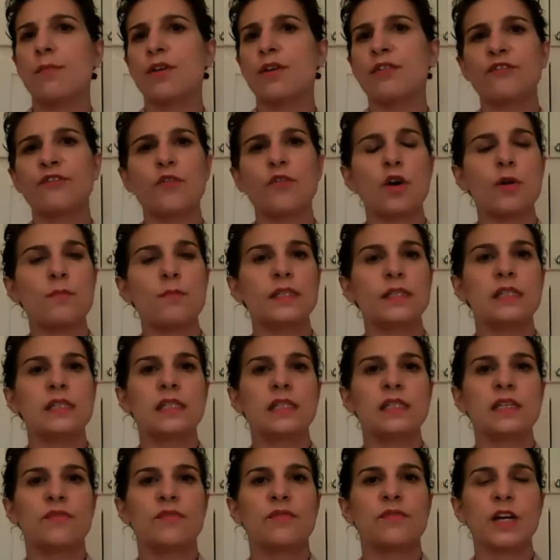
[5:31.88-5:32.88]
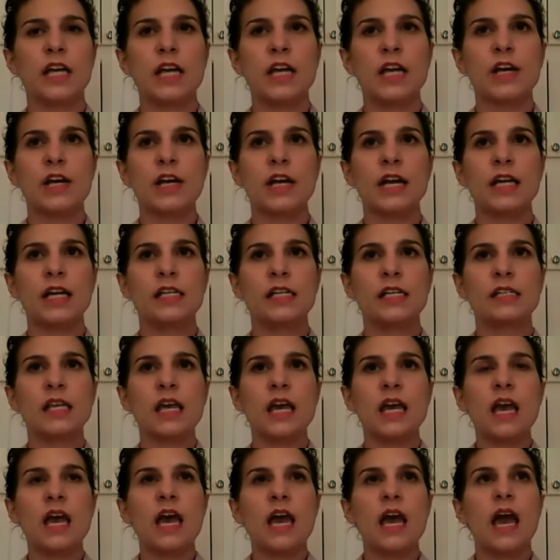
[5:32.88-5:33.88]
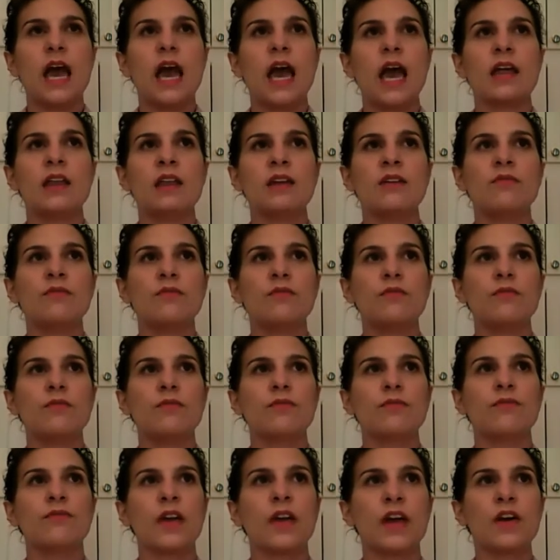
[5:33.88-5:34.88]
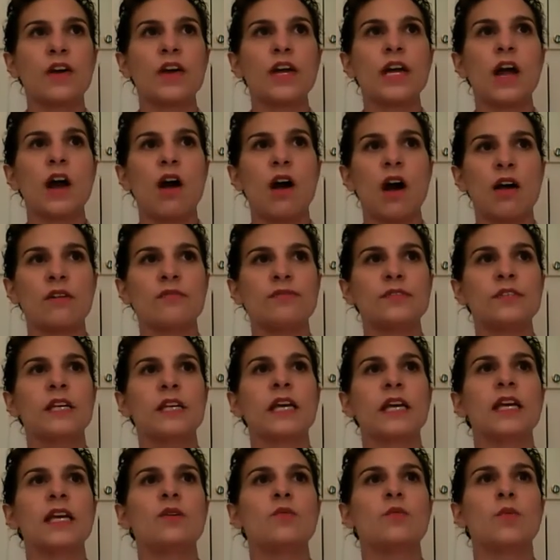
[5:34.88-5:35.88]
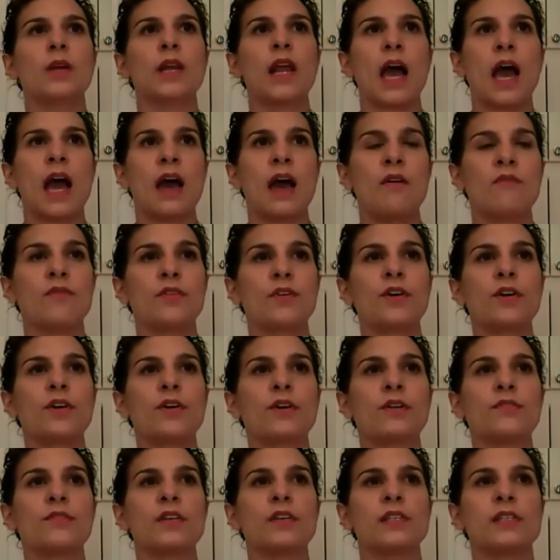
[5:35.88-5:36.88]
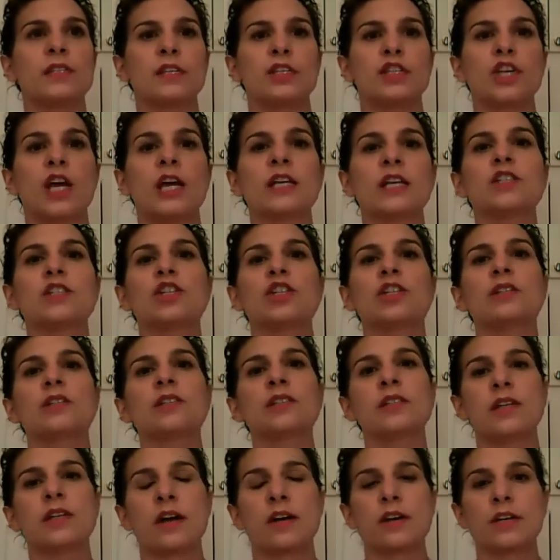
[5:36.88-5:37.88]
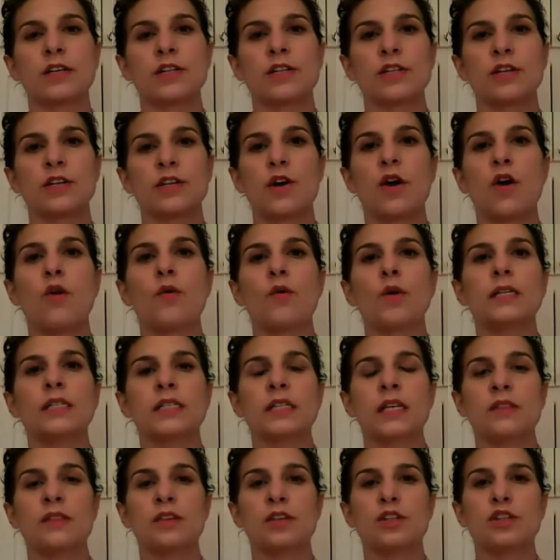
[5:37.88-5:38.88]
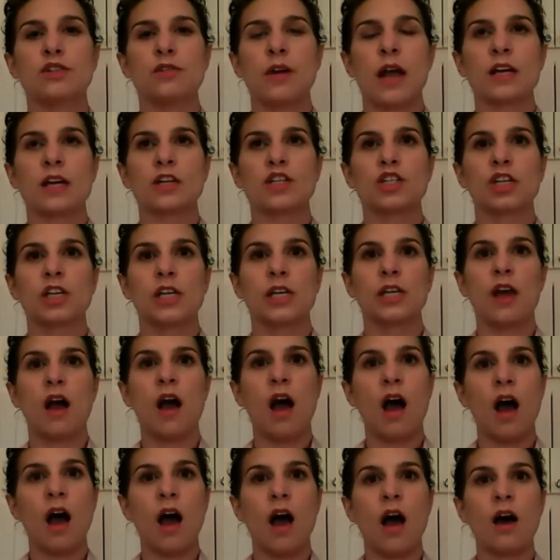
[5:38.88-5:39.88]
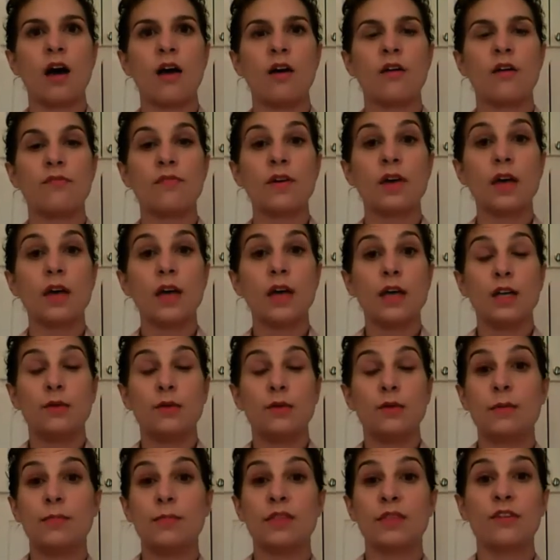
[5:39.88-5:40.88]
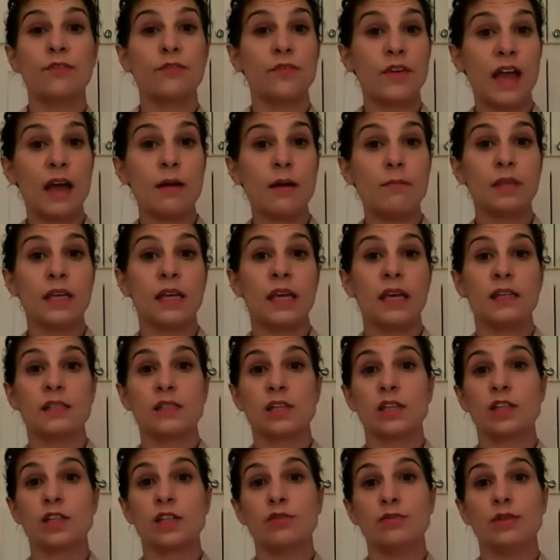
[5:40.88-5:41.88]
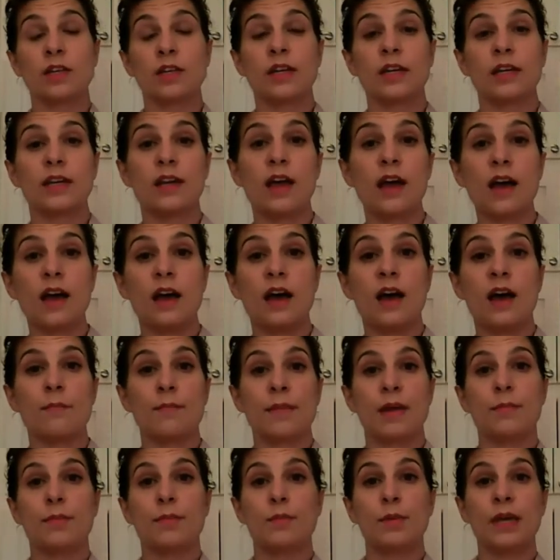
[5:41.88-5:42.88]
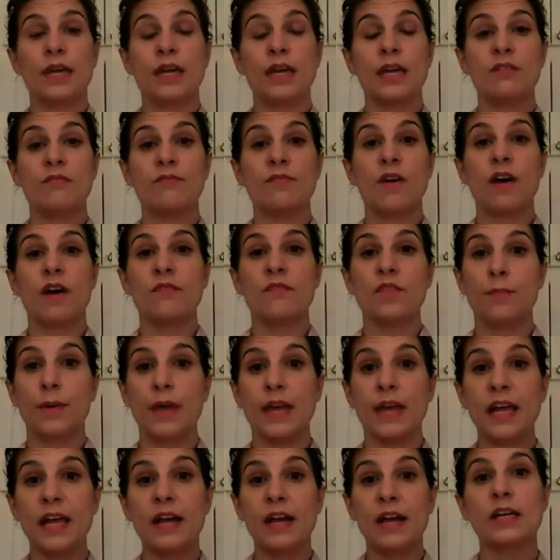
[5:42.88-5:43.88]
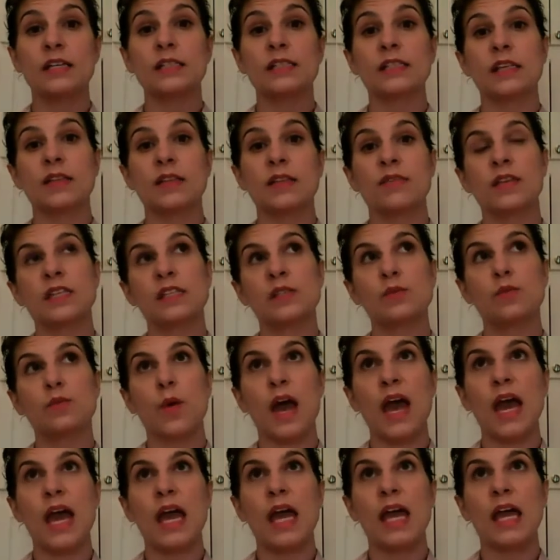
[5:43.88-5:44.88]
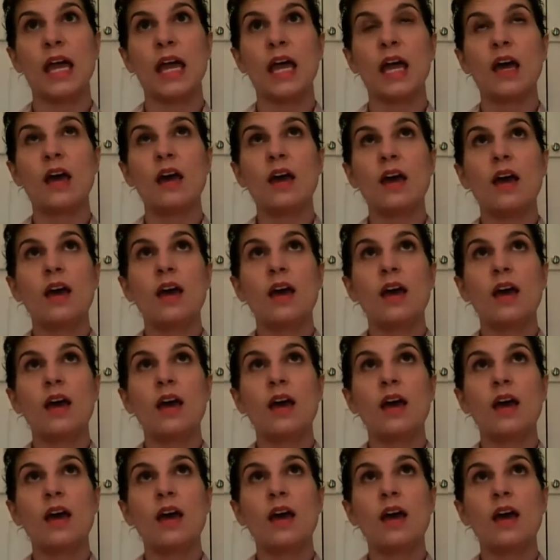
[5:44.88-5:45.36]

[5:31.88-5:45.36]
performance in different areas. And very often, whenever the suggestions started to go into the direction of maybe the families could do da-da-da, maybe we can involve the parents in this way,